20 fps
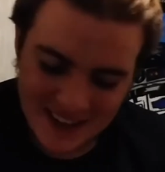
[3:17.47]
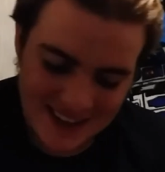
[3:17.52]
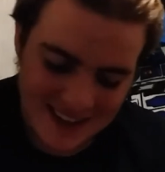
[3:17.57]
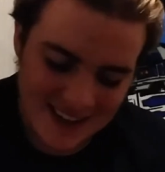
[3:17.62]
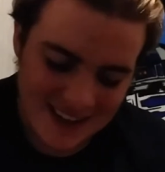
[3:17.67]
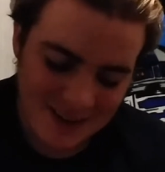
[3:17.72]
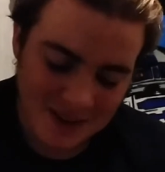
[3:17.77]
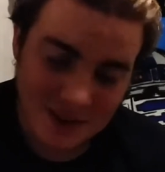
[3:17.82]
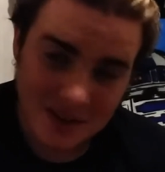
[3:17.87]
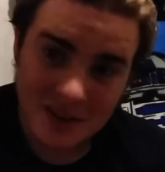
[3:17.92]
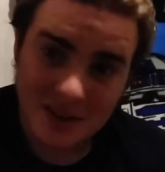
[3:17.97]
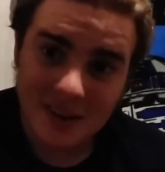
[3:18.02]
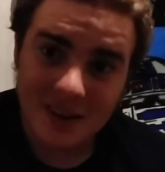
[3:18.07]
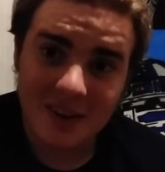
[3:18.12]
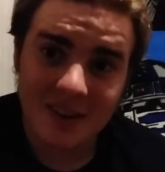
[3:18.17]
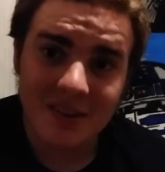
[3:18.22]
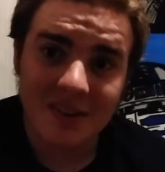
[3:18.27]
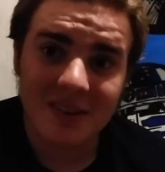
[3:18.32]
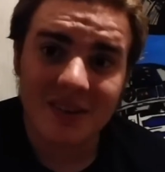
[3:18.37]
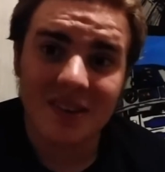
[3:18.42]
It
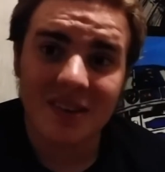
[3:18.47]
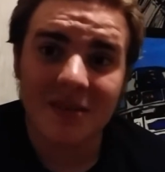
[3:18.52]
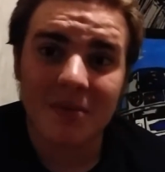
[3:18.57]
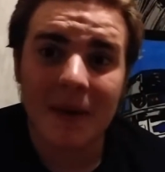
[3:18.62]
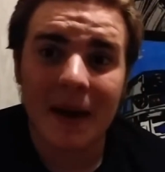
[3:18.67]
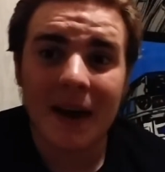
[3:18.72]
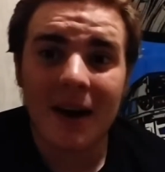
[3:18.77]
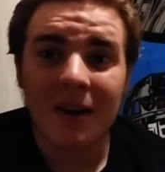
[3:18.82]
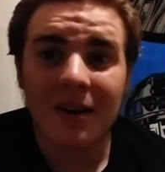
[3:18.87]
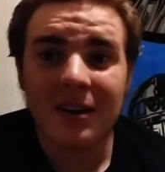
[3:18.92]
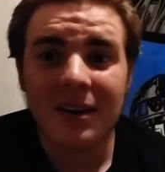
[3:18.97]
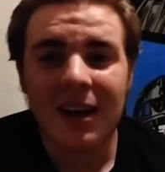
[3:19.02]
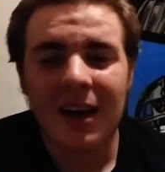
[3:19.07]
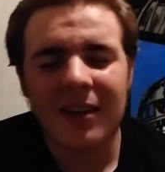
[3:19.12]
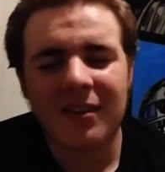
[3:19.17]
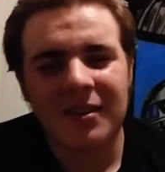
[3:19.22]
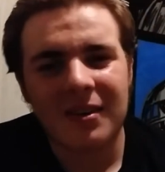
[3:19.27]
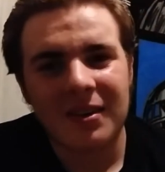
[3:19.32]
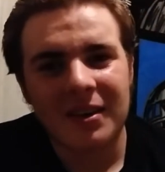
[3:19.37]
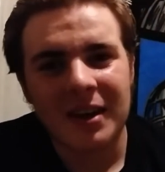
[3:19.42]
was just bad
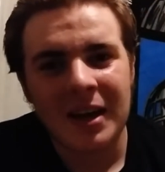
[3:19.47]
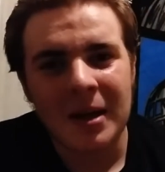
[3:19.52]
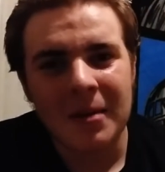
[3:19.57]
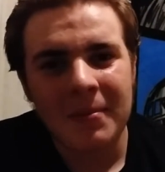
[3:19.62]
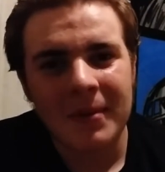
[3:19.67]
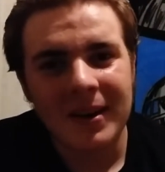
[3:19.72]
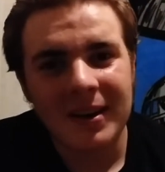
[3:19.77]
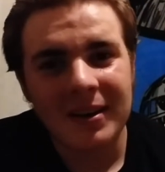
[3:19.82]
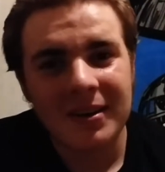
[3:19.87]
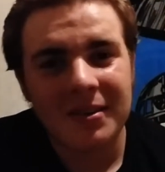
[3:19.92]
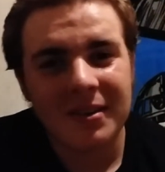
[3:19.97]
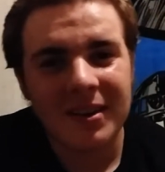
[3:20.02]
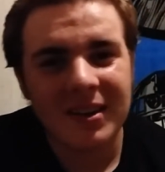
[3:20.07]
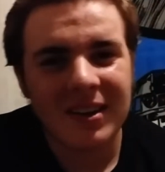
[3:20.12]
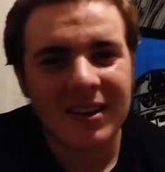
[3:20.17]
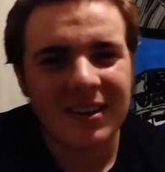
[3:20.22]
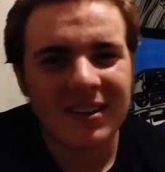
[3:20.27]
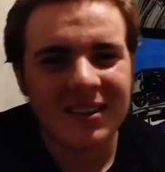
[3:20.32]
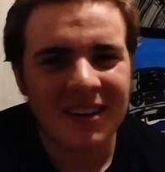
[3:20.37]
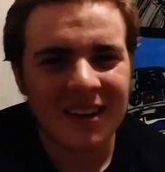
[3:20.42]
altogether, okay, man?
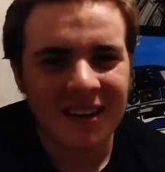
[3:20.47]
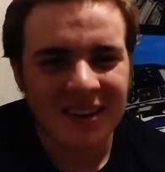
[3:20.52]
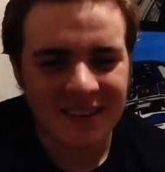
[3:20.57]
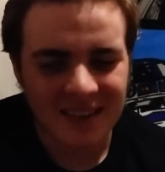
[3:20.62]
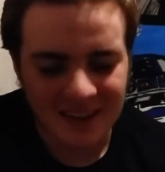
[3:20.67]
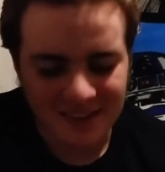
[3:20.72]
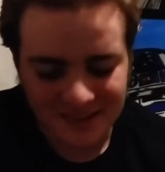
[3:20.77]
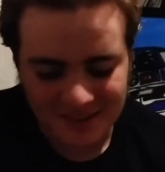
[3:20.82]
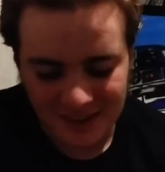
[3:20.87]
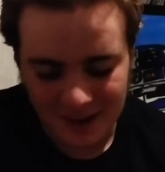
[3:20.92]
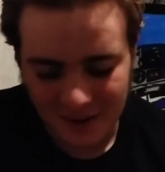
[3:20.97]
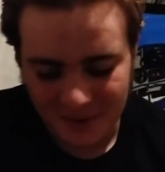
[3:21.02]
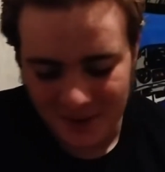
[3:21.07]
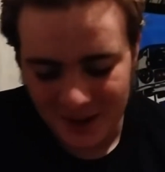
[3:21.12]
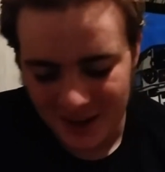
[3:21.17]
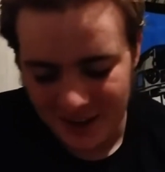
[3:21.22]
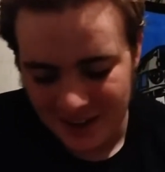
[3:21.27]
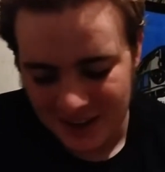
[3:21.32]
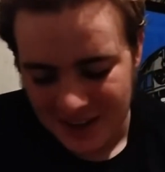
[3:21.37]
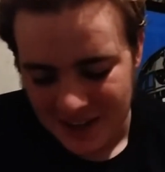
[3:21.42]
It didn't taste that
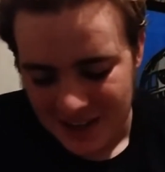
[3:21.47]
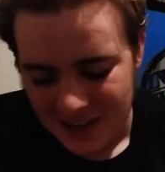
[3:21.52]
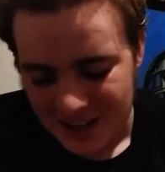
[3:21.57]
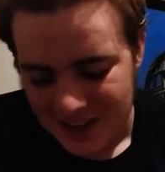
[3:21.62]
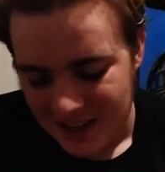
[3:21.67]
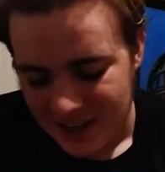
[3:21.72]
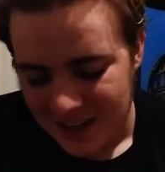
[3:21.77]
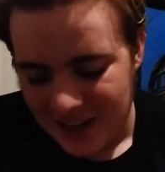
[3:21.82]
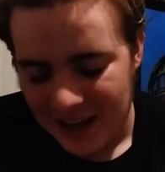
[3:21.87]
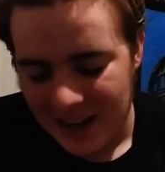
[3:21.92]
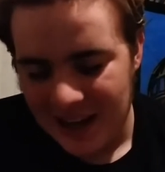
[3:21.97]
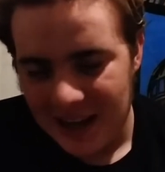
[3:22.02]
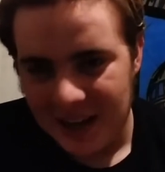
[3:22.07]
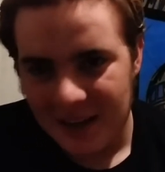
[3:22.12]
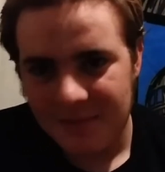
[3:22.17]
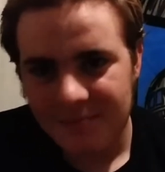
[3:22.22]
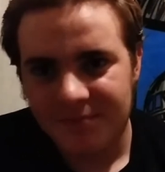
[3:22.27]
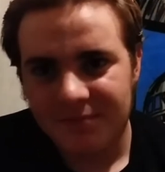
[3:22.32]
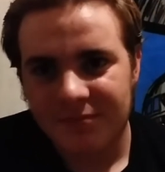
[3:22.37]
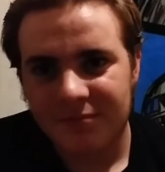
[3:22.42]
well.
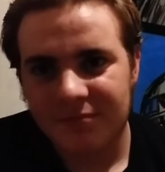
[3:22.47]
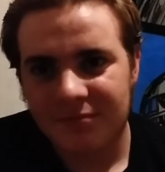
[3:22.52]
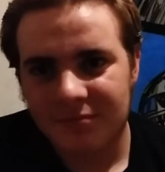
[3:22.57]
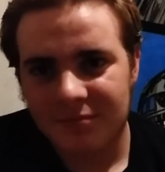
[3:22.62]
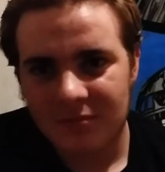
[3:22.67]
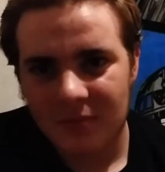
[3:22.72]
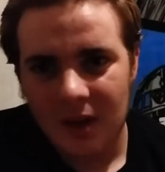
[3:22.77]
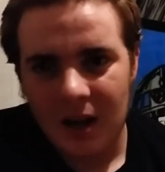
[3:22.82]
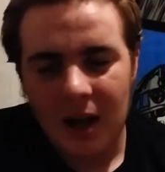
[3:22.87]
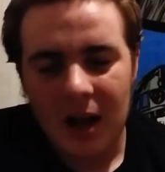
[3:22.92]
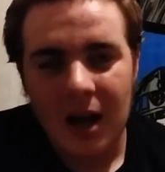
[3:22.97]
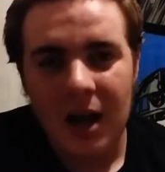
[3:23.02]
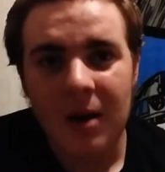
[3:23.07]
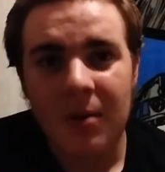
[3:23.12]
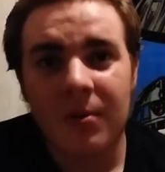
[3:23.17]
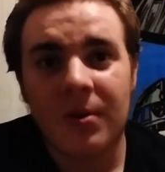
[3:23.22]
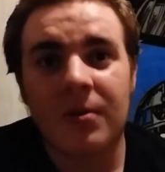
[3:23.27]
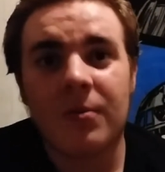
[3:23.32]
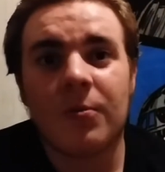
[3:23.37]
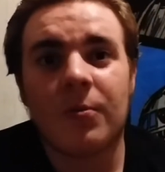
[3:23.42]
And I
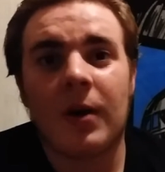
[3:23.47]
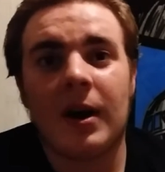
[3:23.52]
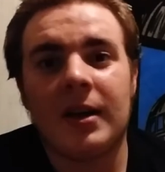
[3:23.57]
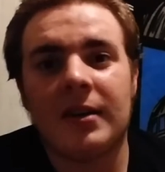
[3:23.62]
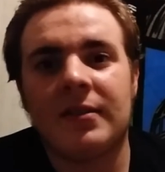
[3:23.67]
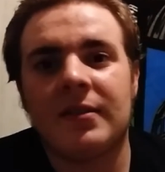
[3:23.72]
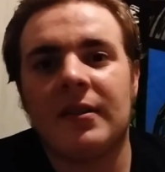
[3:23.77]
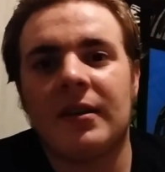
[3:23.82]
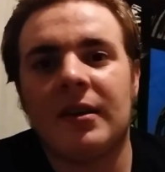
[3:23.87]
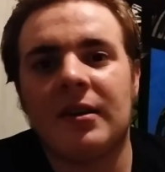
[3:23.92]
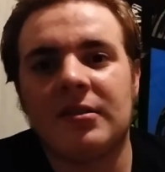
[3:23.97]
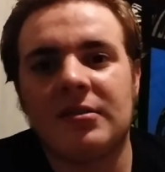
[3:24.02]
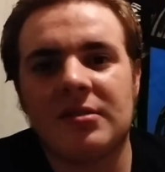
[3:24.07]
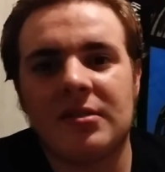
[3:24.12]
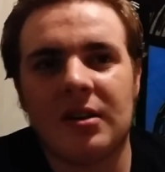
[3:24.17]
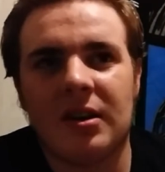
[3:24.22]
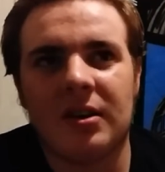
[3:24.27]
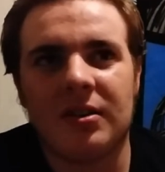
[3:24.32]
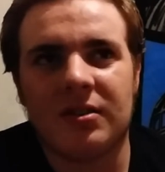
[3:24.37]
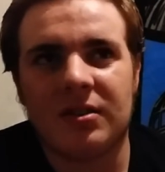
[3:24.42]
would rate this
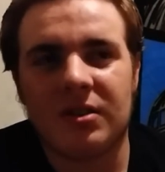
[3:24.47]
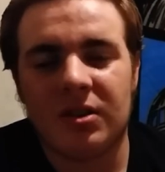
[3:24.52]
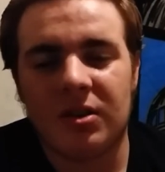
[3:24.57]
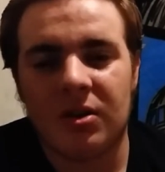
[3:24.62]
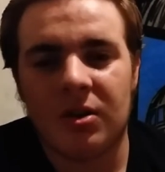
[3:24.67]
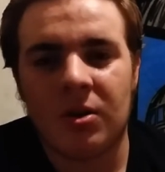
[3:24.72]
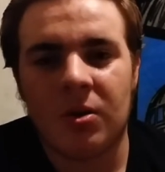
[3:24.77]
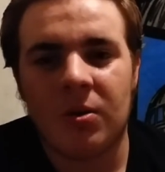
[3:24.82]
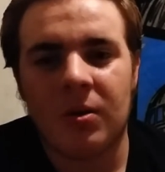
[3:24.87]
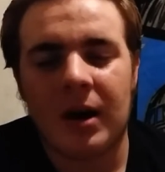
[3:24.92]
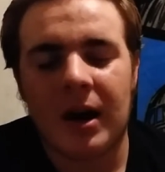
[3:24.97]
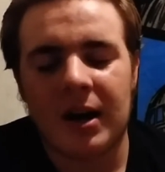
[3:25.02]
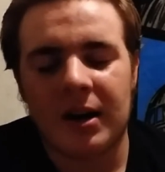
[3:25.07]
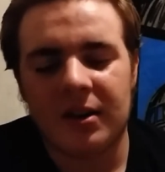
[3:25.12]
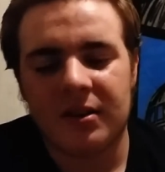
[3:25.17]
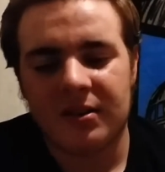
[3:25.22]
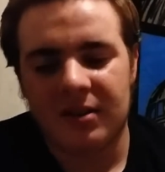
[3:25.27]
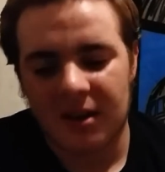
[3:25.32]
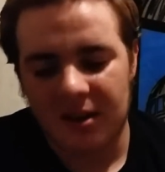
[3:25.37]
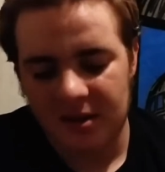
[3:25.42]
a 2 out
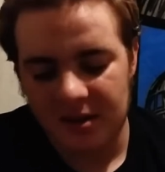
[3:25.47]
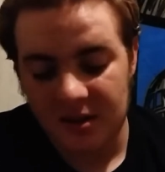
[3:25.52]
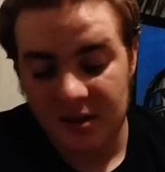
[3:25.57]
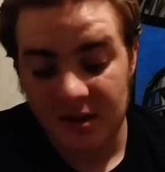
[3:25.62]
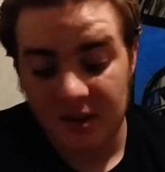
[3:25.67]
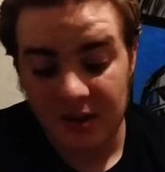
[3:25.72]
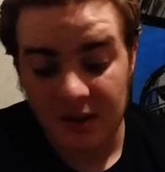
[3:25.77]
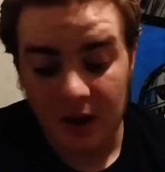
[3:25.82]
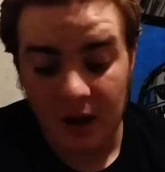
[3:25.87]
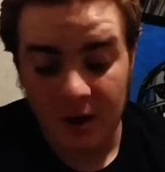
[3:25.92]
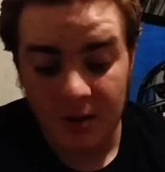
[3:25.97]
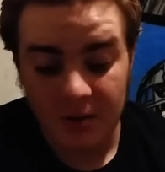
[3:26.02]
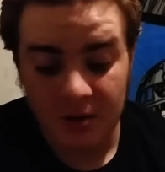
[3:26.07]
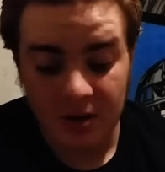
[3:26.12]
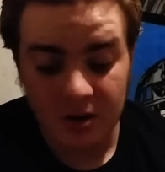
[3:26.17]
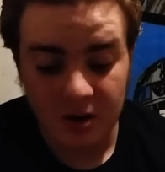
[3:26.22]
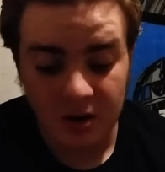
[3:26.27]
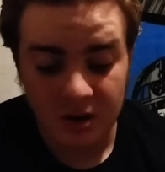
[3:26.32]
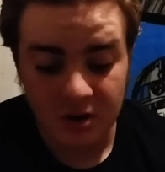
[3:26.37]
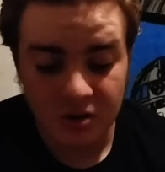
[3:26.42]
of 10. Because I
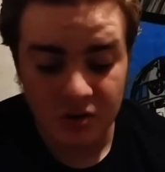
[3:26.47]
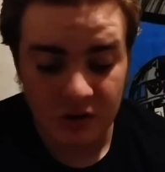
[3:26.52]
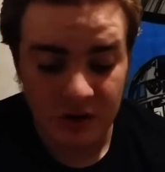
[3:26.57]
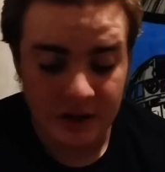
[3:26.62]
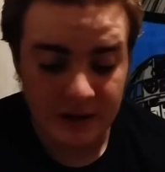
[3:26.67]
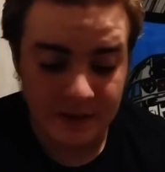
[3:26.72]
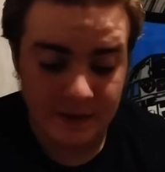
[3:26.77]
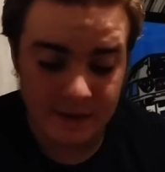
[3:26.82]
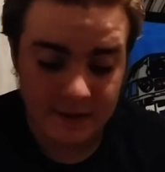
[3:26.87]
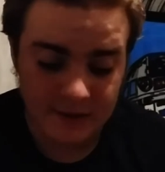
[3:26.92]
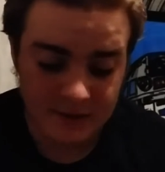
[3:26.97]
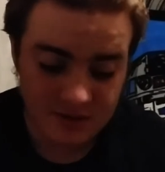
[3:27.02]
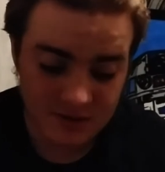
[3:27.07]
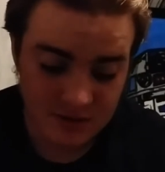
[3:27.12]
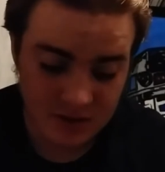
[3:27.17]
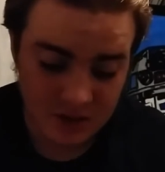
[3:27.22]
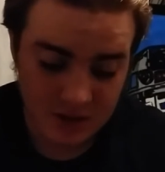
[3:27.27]
could drink this.